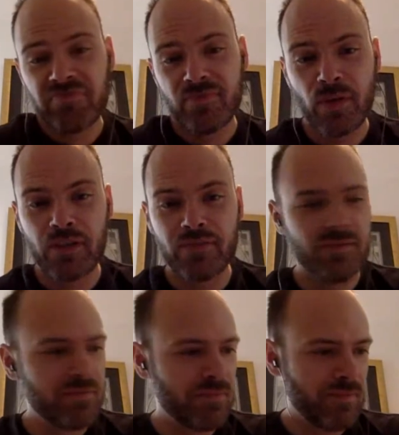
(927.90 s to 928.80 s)

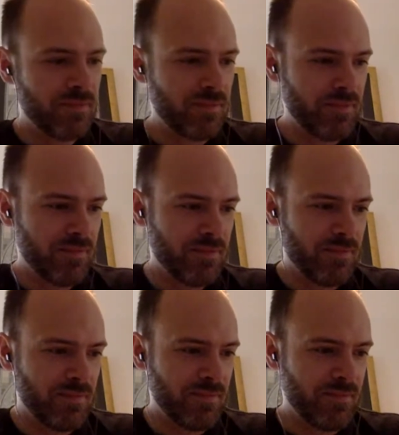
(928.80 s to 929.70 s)
Well,
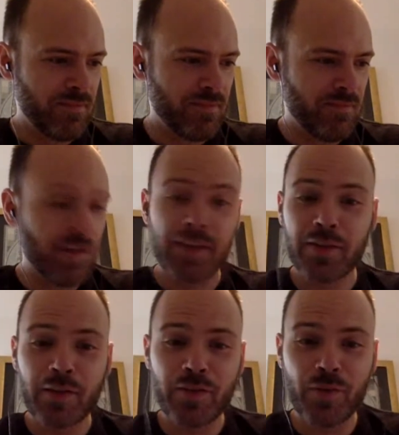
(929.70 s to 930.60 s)
I
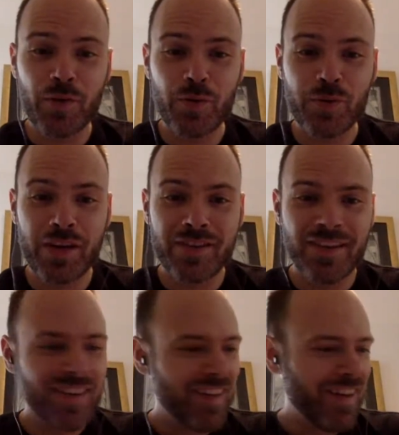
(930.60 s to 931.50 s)
guess that's it for the news, guys.
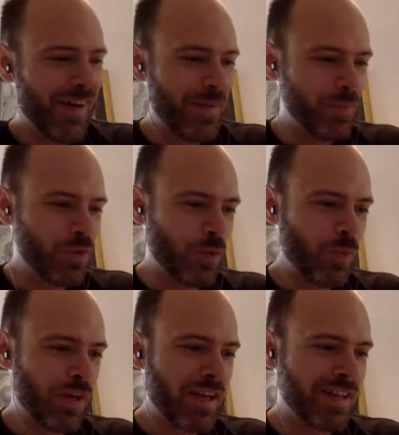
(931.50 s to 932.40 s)
All right,
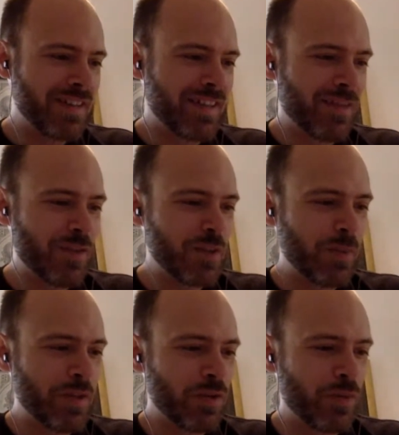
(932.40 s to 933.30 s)
so running on to Kevin
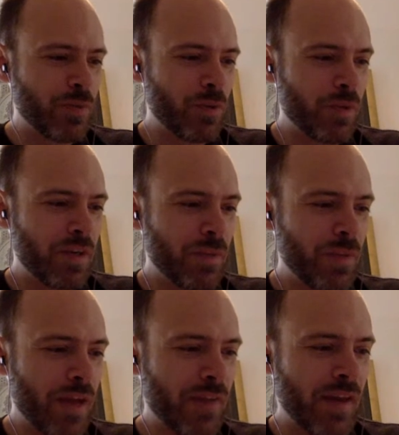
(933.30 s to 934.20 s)
Explains Crypto. We'll
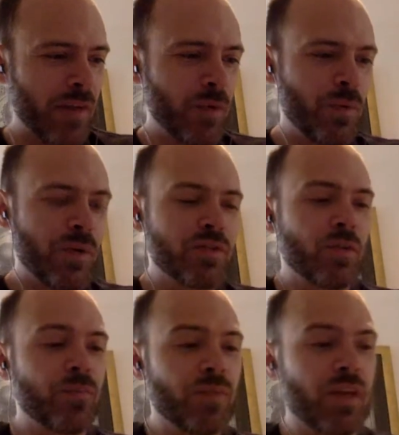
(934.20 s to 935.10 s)
knock that out real quick.
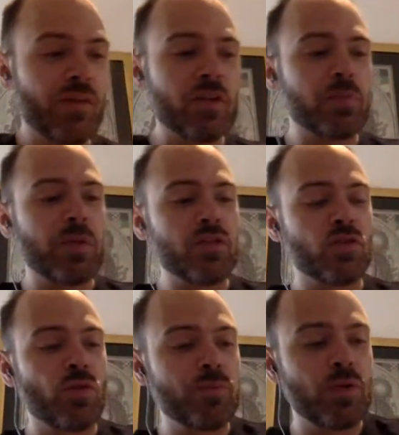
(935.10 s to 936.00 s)
So Kevin
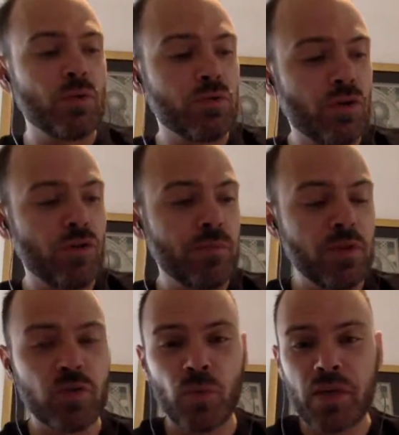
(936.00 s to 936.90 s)
Explains Crypto term
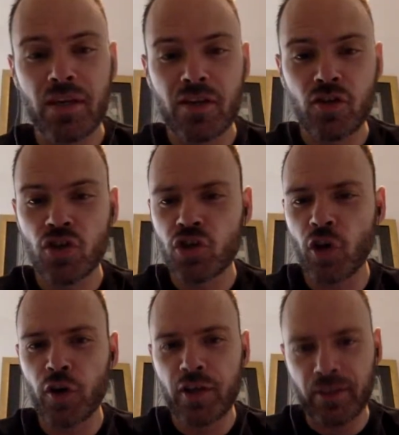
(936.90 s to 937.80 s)
this week is
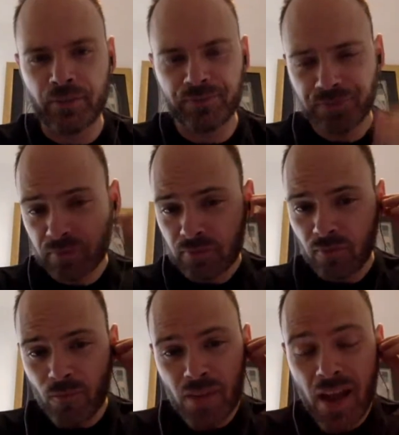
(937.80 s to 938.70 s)
sharding.
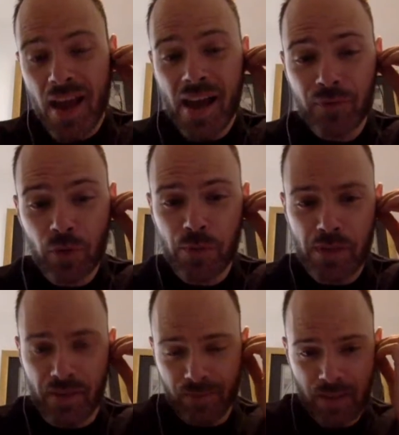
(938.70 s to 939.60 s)
I have to
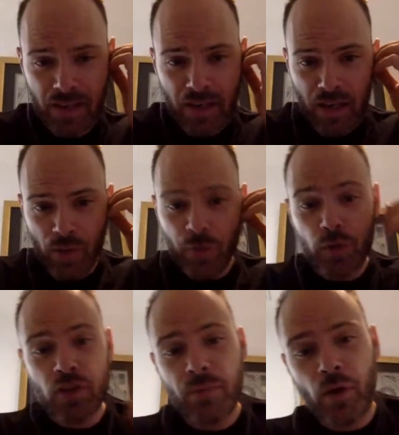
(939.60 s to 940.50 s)
admit, the
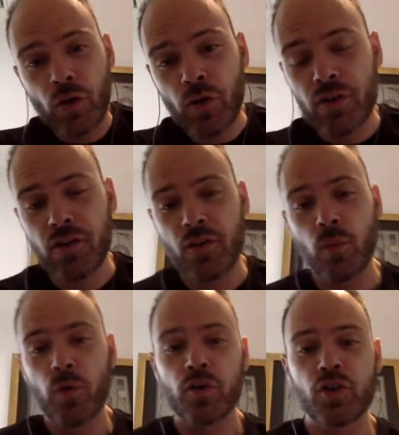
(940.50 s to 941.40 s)
first time I heard
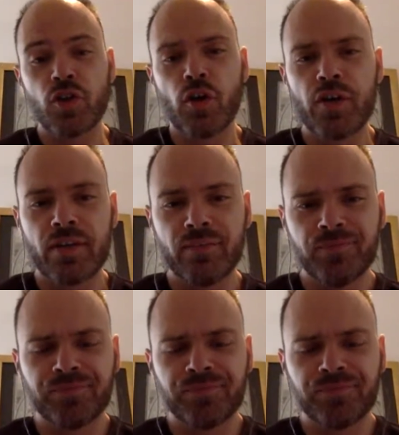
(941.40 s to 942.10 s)
the word sharding